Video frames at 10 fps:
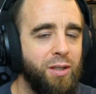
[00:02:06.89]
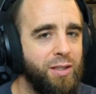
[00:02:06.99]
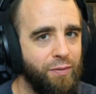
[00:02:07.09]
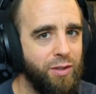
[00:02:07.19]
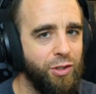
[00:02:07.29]

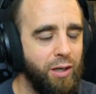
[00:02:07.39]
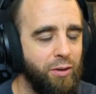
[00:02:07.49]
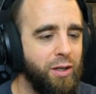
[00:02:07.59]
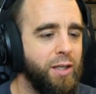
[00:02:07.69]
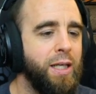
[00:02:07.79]
definitely in
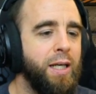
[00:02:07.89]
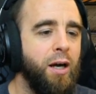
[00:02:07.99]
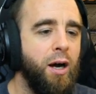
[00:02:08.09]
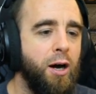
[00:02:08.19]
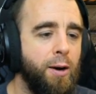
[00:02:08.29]
Shadowhawk.
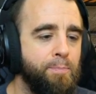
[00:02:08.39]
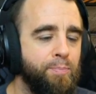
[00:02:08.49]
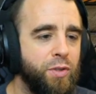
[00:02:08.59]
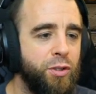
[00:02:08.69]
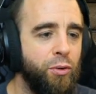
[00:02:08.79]

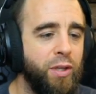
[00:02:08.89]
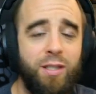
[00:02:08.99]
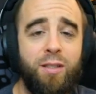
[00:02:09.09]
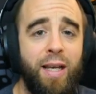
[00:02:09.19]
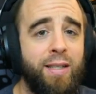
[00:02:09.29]
So this
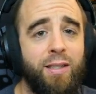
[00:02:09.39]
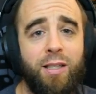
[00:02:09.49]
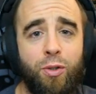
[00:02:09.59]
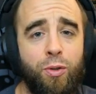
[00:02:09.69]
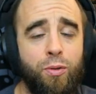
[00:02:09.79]
is
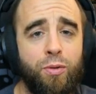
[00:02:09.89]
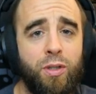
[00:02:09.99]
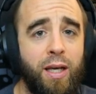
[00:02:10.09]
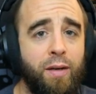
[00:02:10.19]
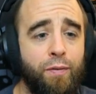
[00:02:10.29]
AC2s
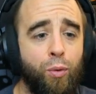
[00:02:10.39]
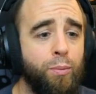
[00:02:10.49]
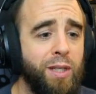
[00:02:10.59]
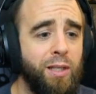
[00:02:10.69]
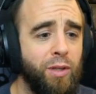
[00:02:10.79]
and 4
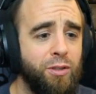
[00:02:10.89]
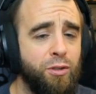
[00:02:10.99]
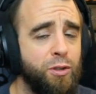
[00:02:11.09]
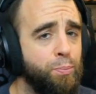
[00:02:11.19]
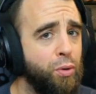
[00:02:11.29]
medium
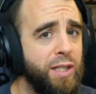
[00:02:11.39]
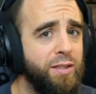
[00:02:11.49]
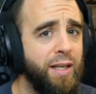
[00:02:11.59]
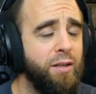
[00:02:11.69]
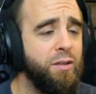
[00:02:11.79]
lasers, pretty
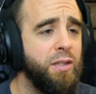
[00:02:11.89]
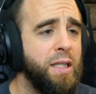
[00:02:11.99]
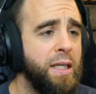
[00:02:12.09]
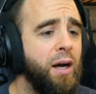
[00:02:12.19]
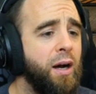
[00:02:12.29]
standard.
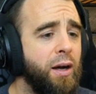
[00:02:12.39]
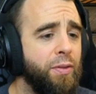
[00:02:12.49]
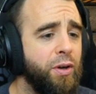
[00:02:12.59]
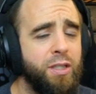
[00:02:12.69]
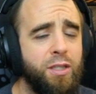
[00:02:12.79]

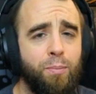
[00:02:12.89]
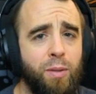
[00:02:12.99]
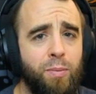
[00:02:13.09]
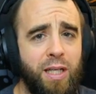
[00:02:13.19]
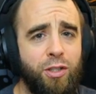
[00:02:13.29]
There is some
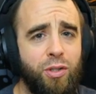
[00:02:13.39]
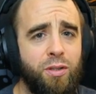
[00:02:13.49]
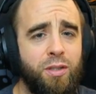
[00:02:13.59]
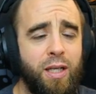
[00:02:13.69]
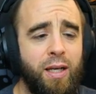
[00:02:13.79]

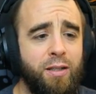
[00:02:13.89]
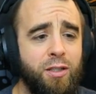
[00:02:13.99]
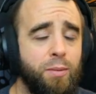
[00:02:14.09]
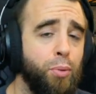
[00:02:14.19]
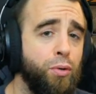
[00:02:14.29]
limitations and
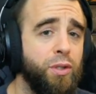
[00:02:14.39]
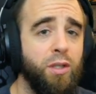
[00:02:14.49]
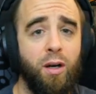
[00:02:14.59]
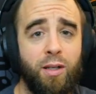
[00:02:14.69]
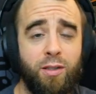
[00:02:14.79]
some pros and
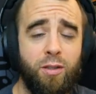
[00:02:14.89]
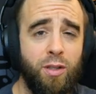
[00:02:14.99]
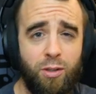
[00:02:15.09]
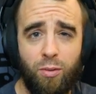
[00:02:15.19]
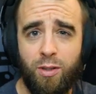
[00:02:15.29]
cons. So
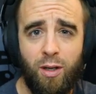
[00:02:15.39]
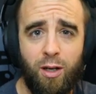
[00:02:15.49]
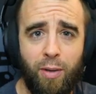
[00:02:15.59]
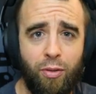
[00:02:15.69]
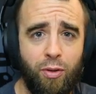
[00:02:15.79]
let's go and talk
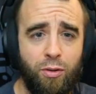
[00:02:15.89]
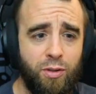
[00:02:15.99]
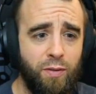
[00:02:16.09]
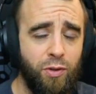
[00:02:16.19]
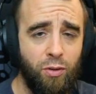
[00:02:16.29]
about those
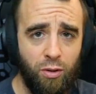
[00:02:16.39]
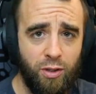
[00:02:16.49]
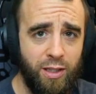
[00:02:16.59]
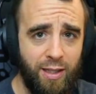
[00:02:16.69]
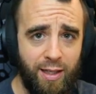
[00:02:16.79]
if you're
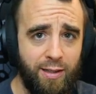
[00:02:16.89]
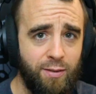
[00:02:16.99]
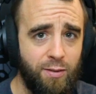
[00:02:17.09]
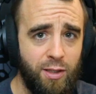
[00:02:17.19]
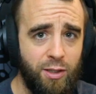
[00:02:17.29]
looking at
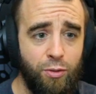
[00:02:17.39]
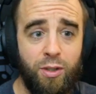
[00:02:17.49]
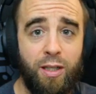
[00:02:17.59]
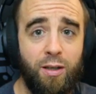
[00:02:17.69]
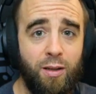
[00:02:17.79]

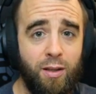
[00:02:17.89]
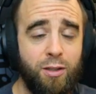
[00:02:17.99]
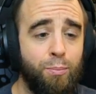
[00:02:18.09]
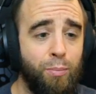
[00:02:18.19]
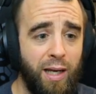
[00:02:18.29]
using
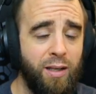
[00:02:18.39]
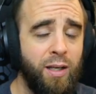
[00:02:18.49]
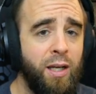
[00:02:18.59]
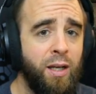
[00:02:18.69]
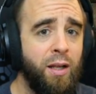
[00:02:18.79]
this mech.
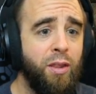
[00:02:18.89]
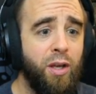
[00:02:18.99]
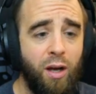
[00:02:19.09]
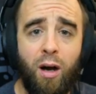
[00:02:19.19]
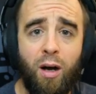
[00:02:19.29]
The
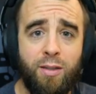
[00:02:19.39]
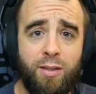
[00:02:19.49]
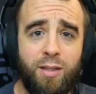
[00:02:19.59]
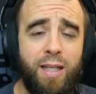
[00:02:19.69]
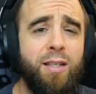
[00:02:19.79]

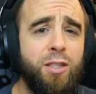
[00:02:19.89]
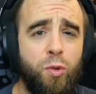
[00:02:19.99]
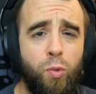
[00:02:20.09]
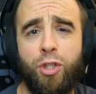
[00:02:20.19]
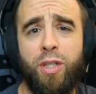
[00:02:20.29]
cons, it is
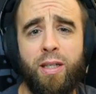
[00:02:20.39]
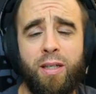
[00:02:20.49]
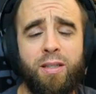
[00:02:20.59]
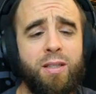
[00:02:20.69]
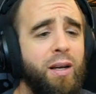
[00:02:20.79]
squishy.
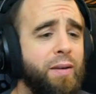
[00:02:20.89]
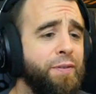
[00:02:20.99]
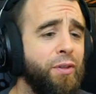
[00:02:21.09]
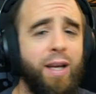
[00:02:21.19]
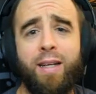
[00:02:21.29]
It's got a
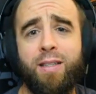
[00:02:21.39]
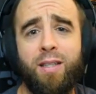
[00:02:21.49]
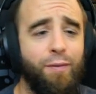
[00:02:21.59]
flat